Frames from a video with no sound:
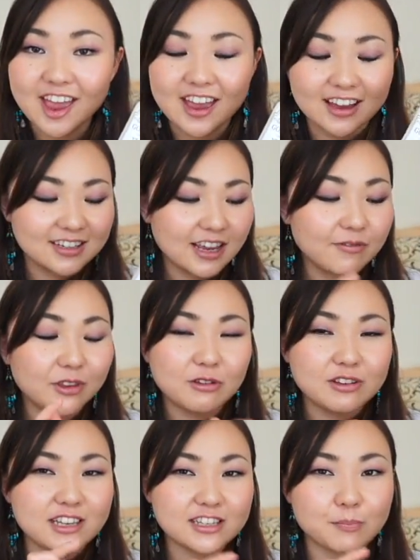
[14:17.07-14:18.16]
And even though
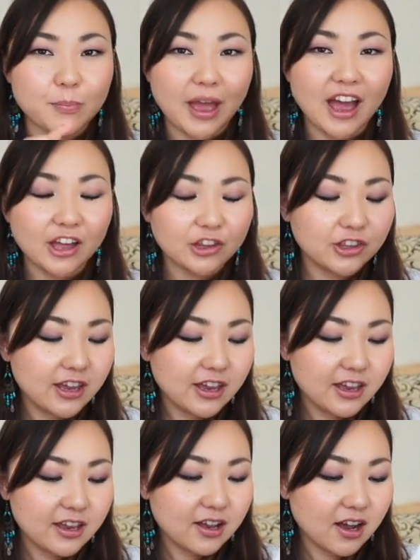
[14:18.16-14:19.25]
it says bath,
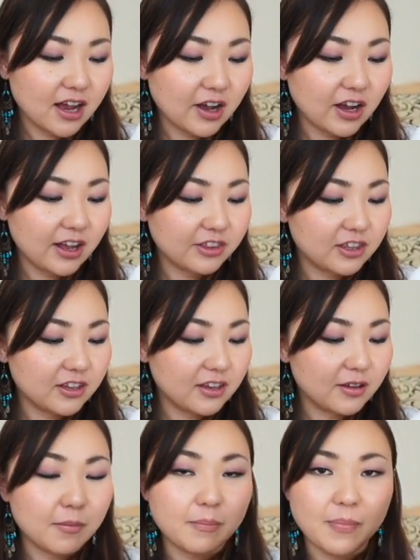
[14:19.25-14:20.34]
at
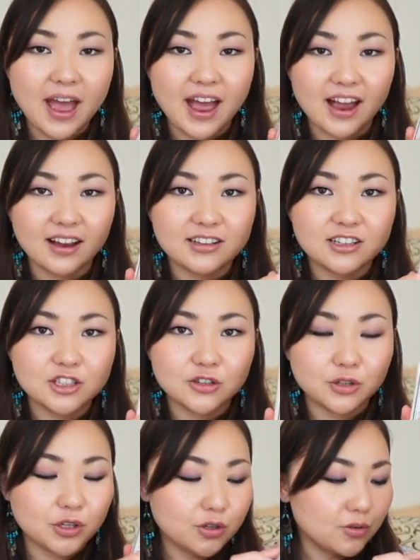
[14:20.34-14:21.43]
the back to
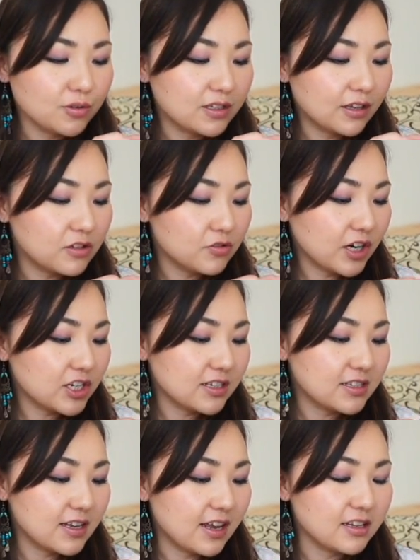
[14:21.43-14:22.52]
use, the direction
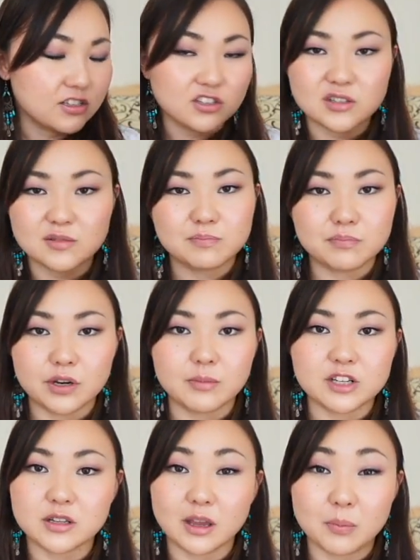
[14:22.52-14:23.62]
says just pretty
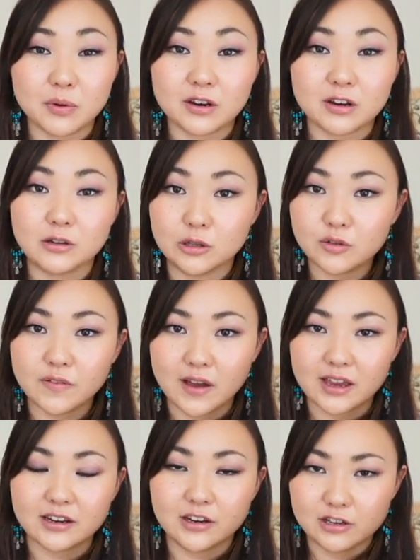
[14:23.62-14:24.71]
much like put it in a
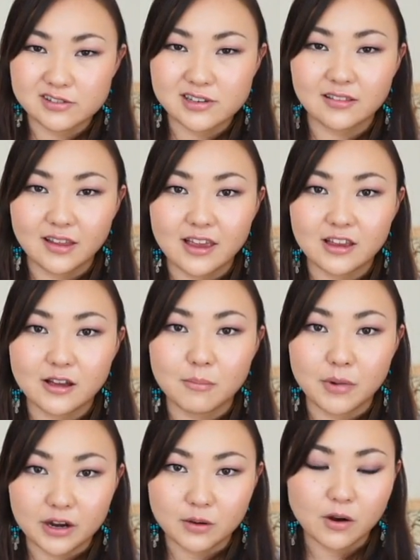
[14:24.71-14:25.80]
loofah and use it like a
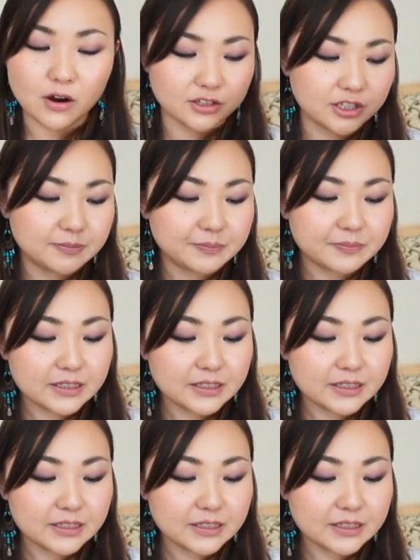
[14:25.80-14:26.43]
body wash,